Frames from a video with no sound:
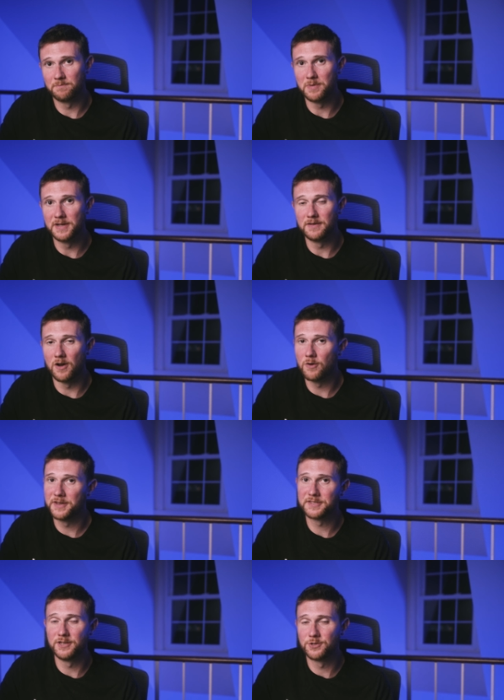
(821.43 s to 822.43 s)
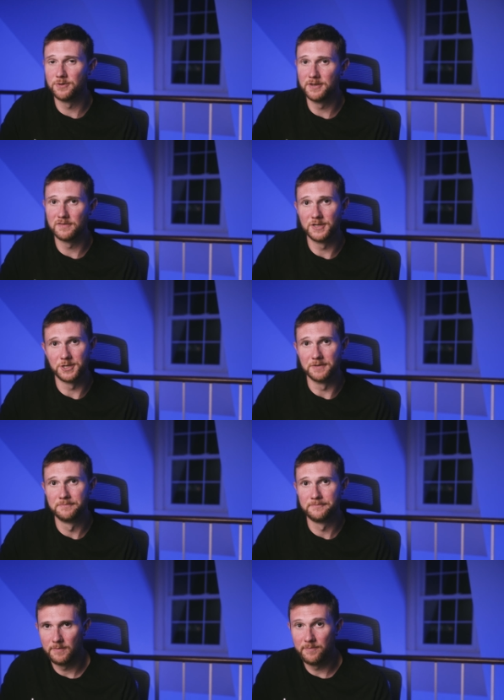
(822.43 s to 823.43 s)
but always stay true to your vision.
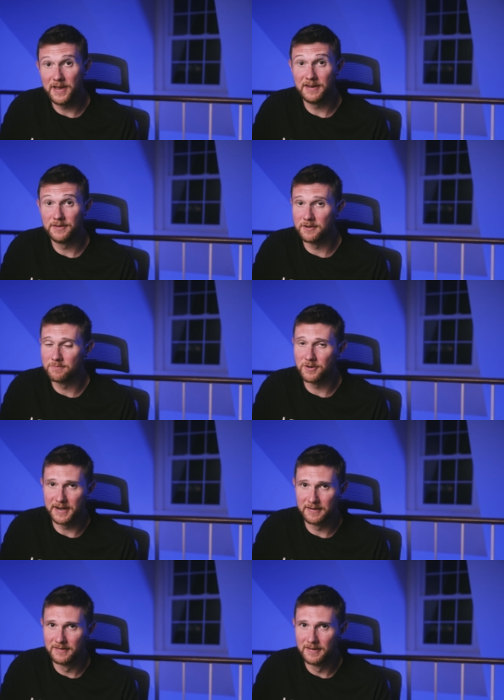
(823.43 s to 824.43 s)
Ben, don't break.